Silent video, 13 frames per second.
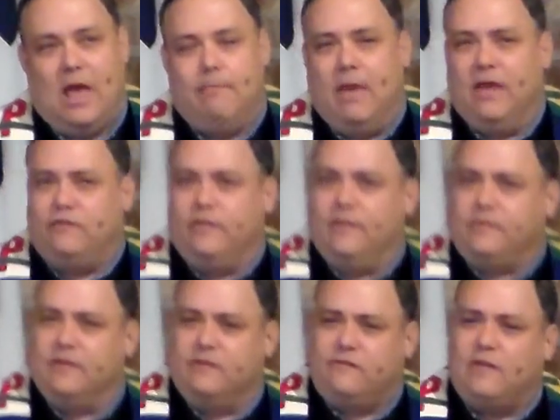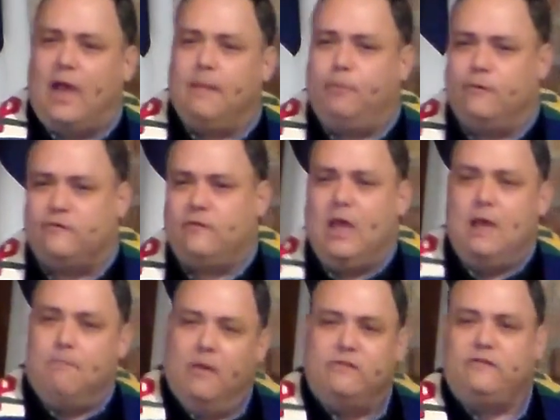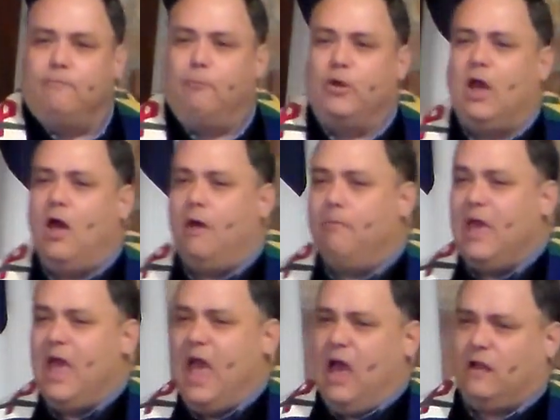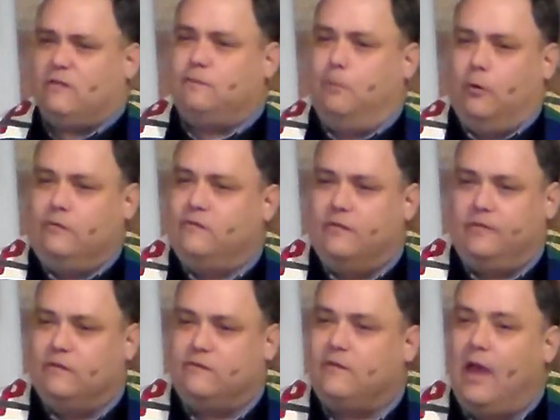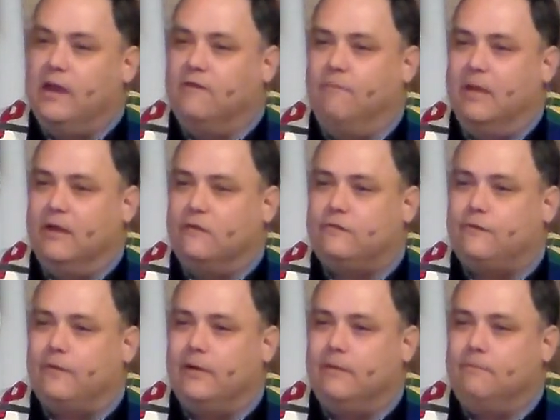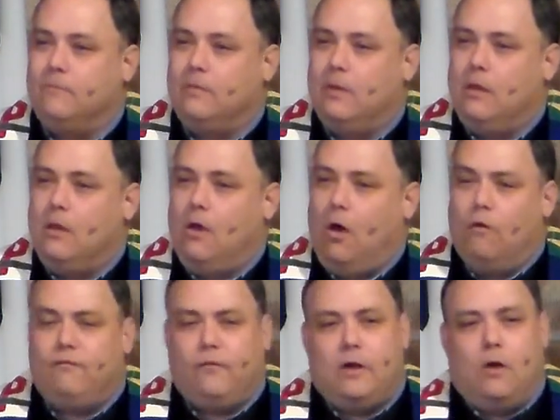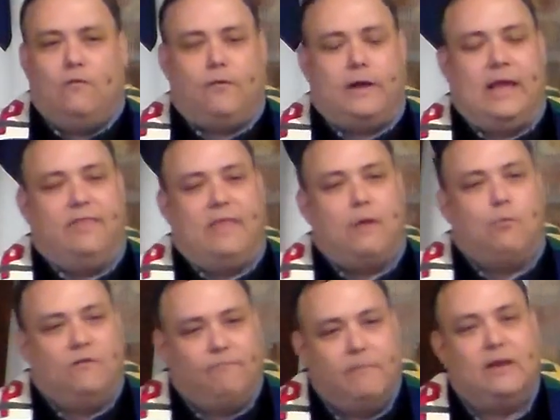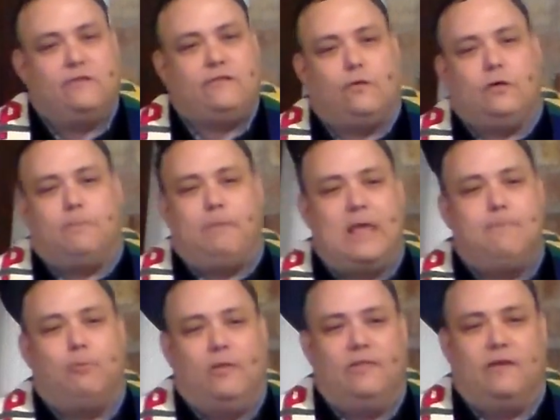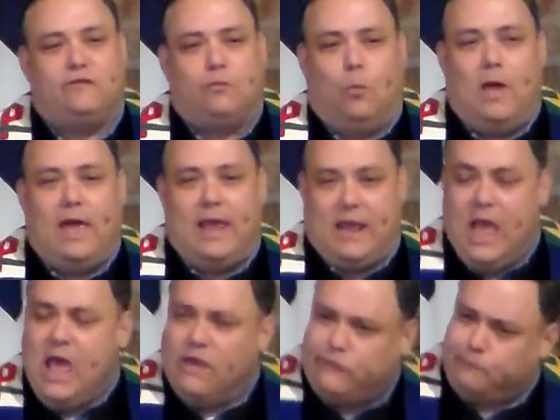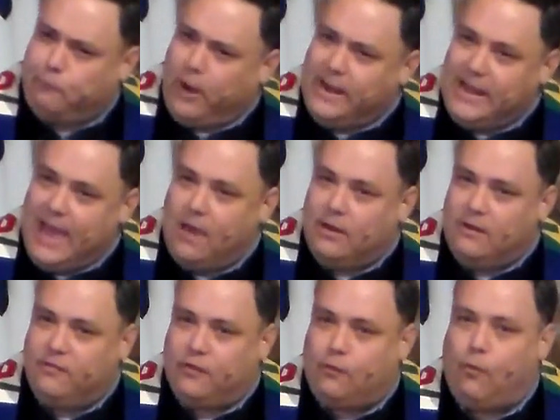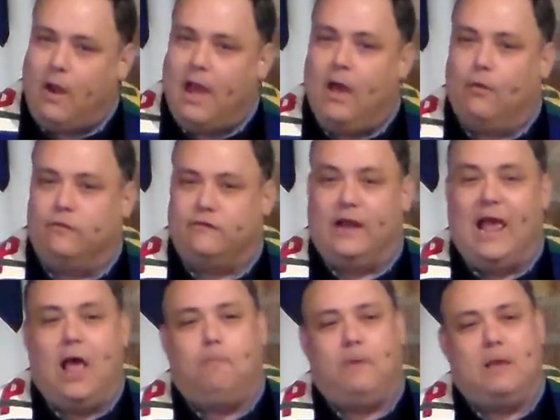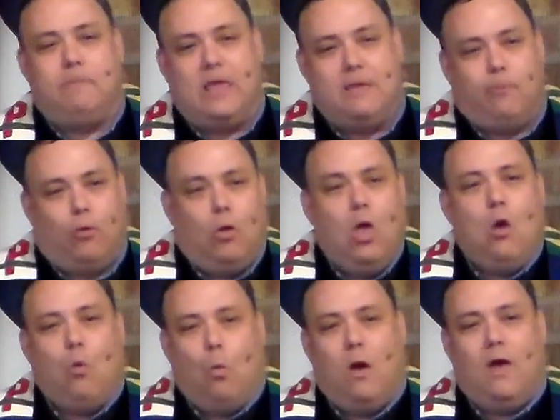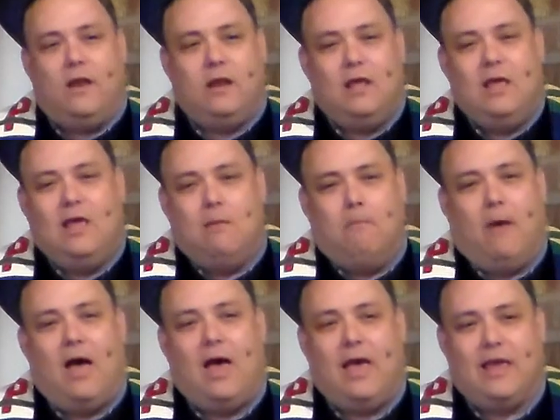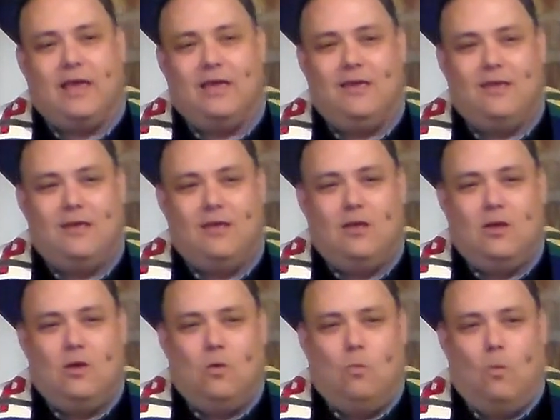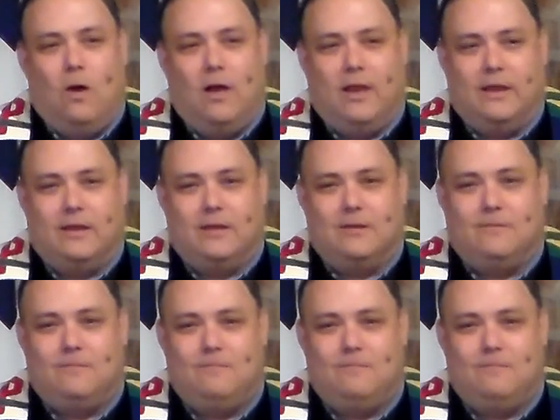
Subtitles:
I imagine that the disciples must have become experts at this kind of ministry. Over and over again, they would have ministered to people in this way, spreading out into the crowds and helping people one by one